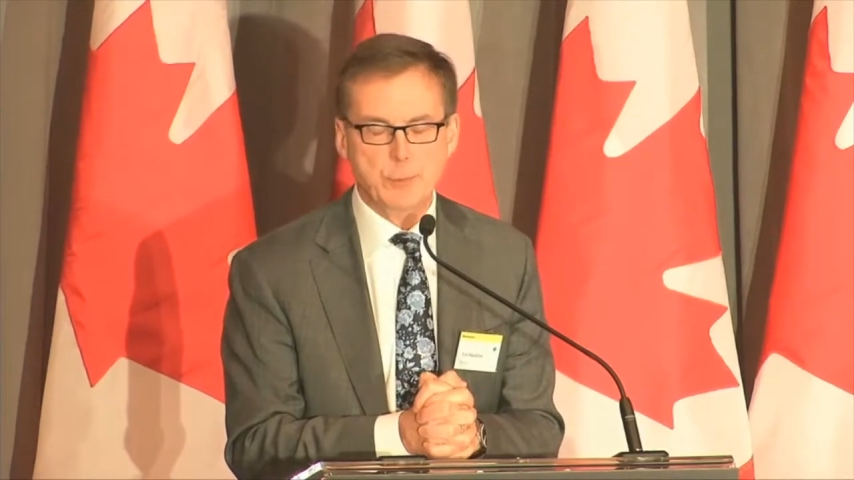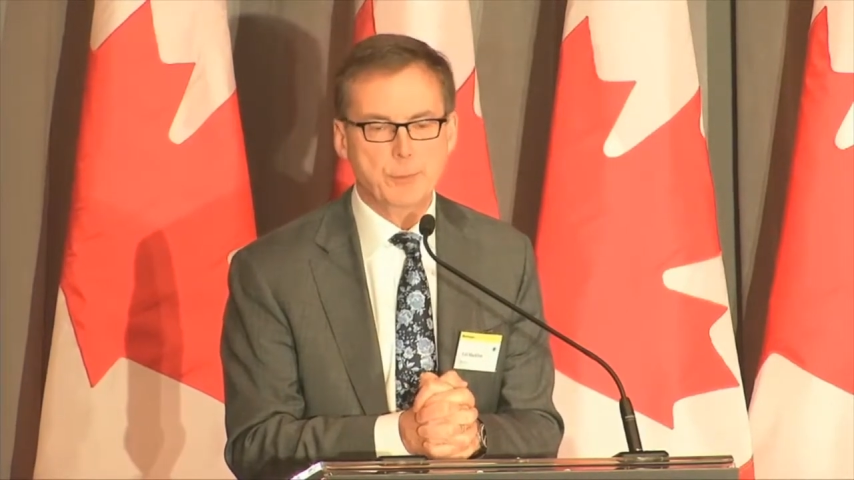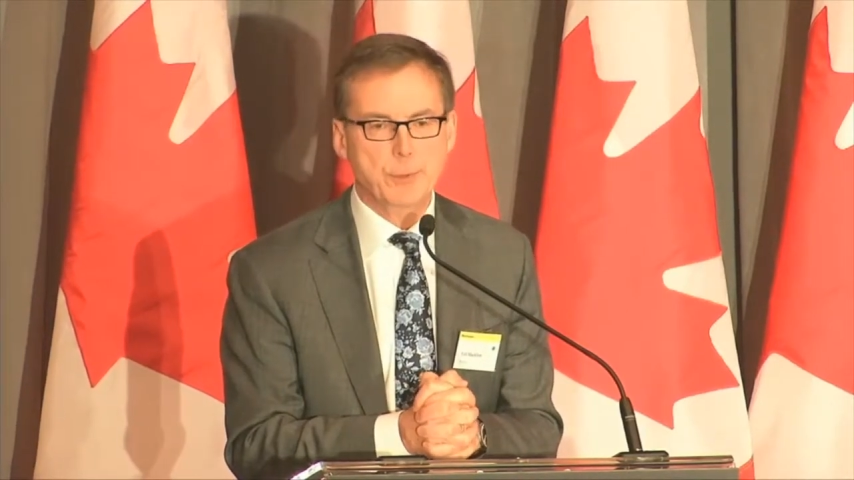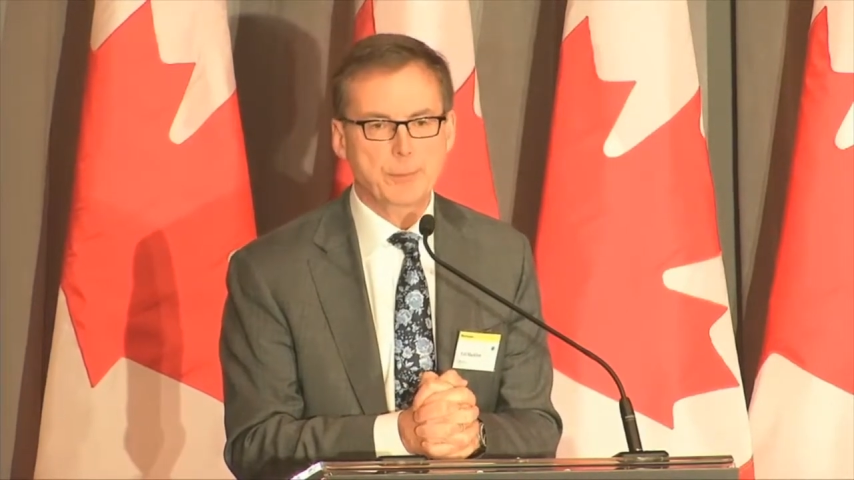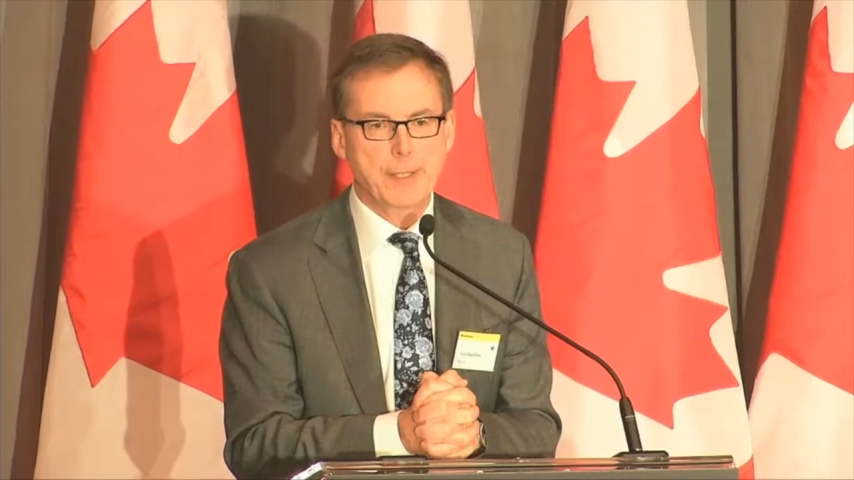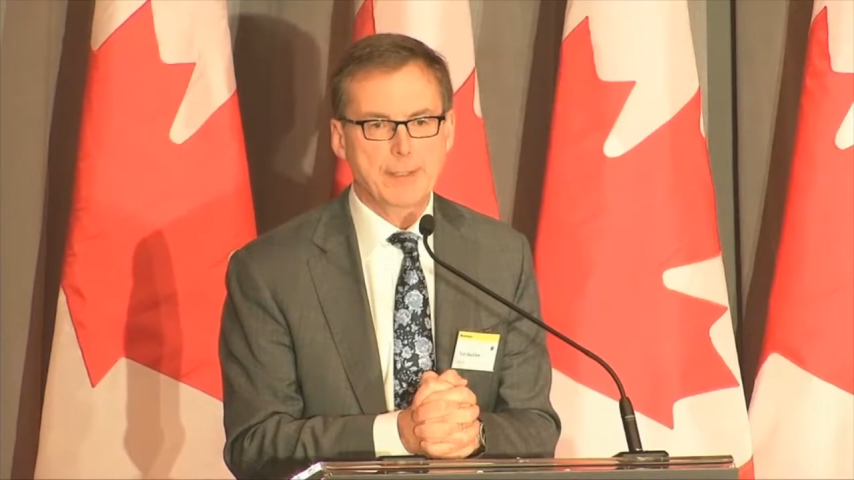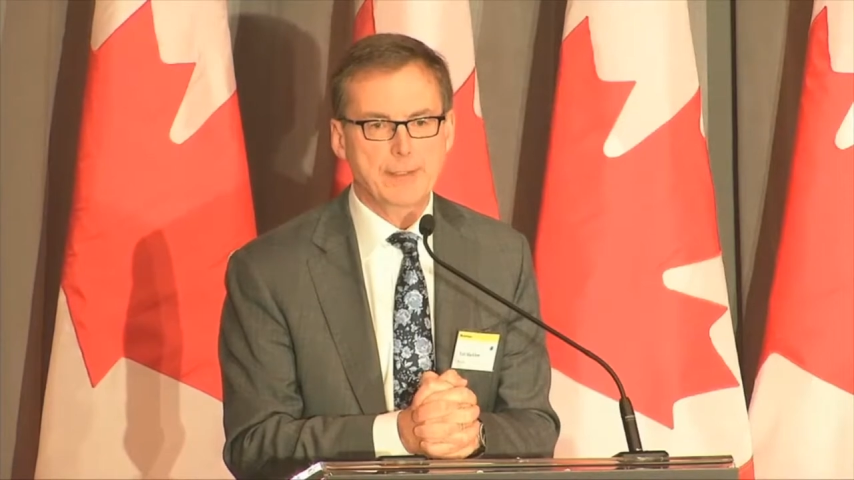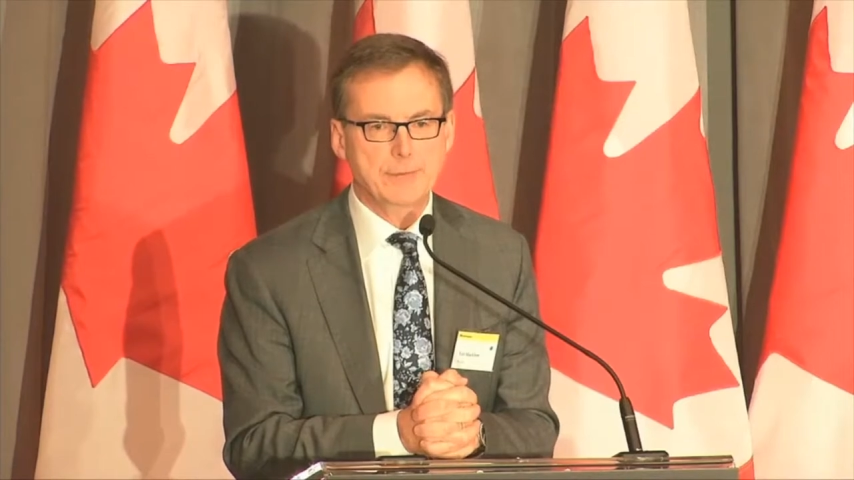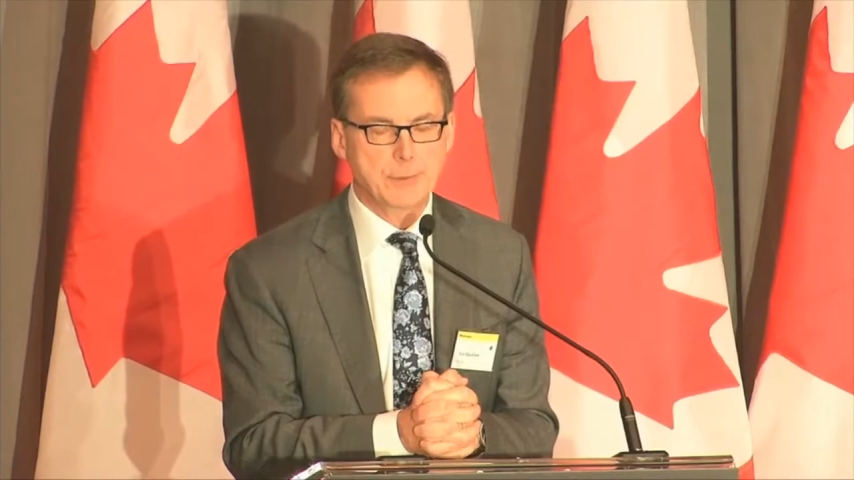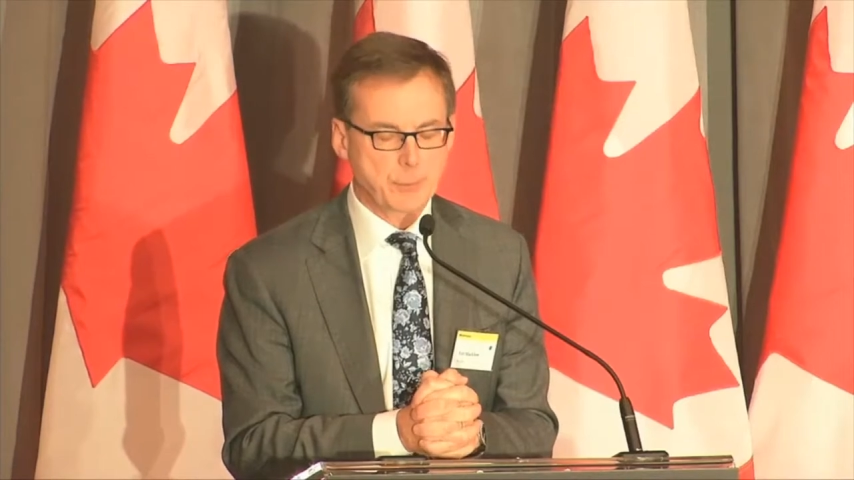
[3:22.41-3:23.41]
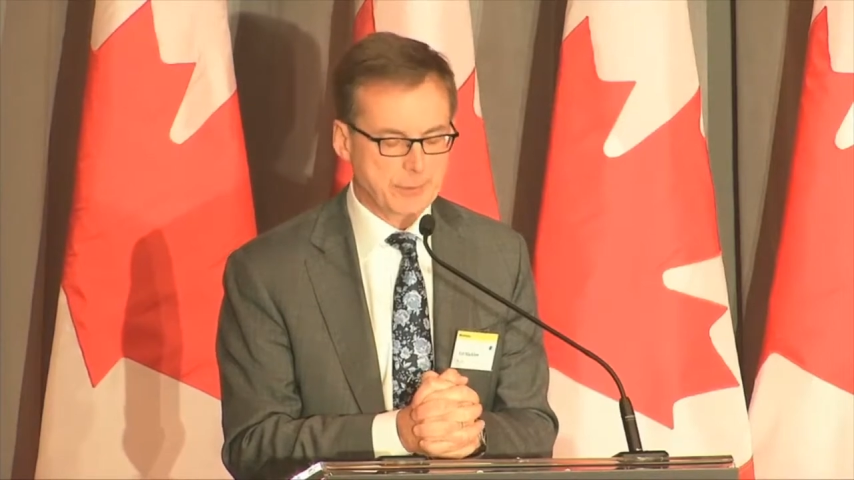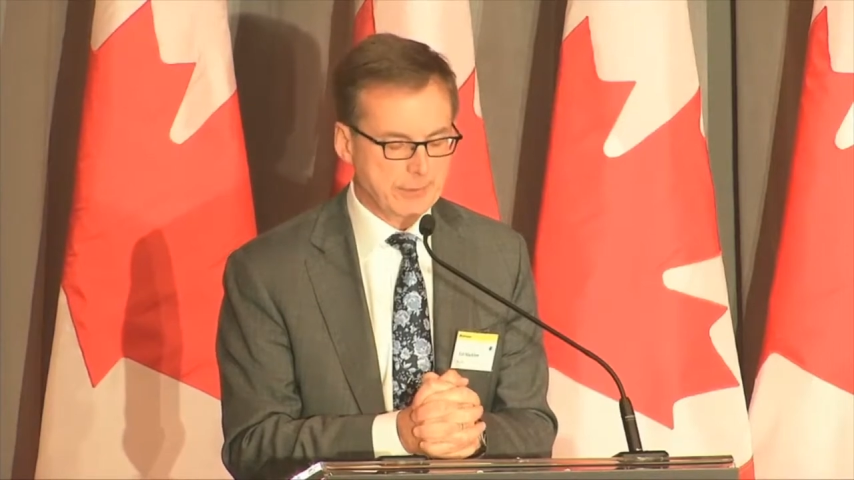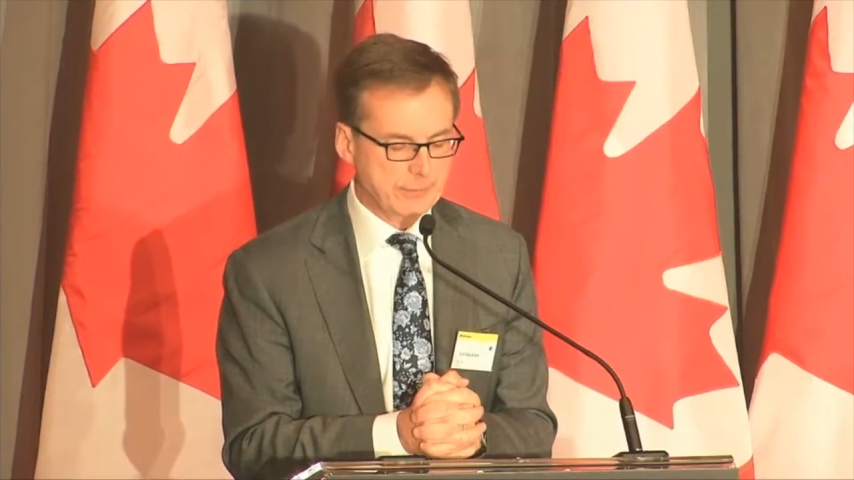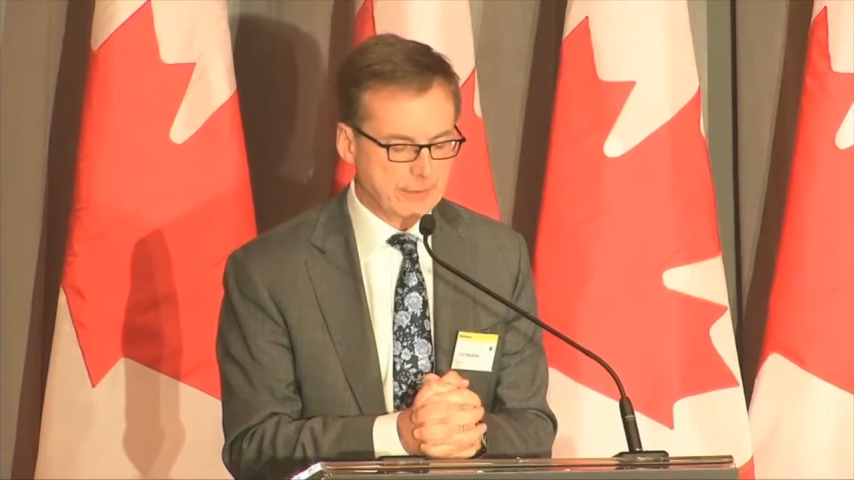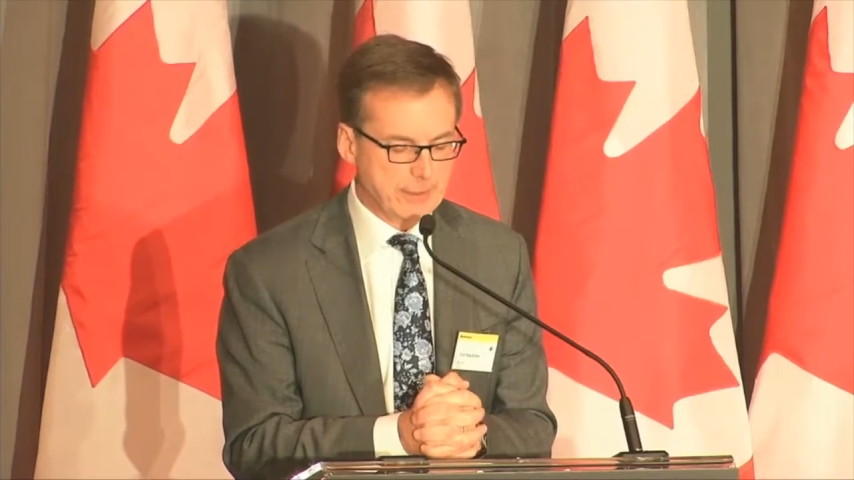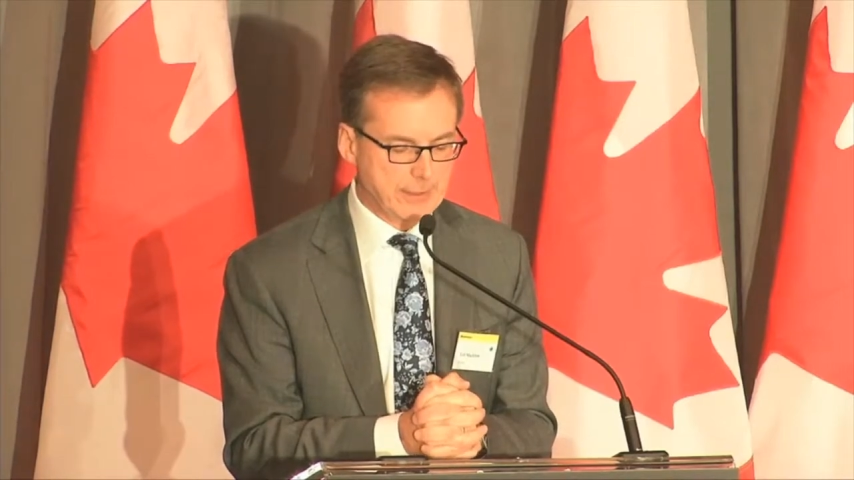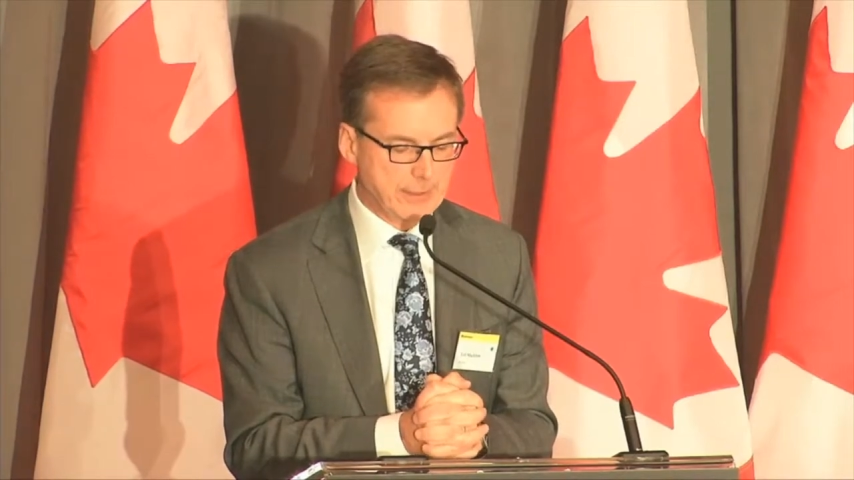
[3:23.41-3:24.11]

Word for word: Bloomberg Beta to put this on,